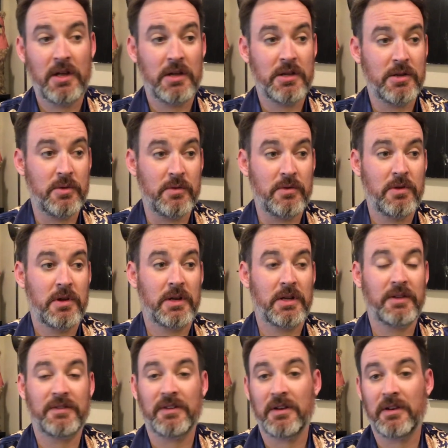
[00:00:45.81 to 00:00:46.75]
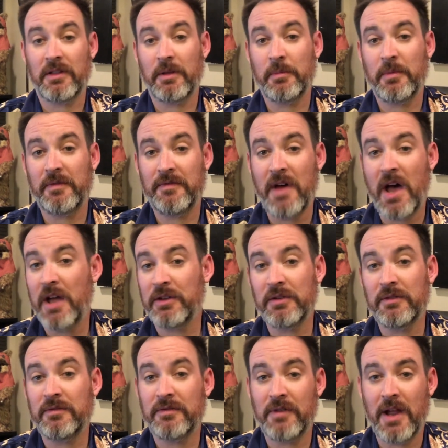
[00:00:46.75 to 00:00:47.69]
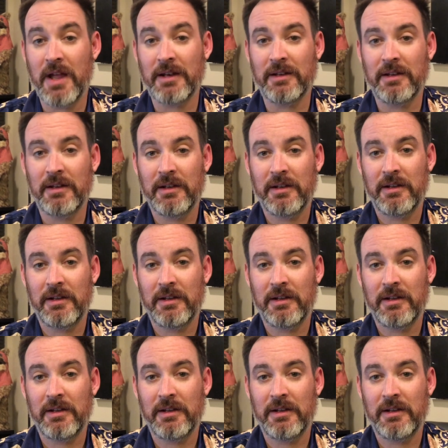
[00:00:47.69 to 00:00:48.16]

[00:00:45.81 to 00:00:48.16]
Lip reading: you consider them a valued friend,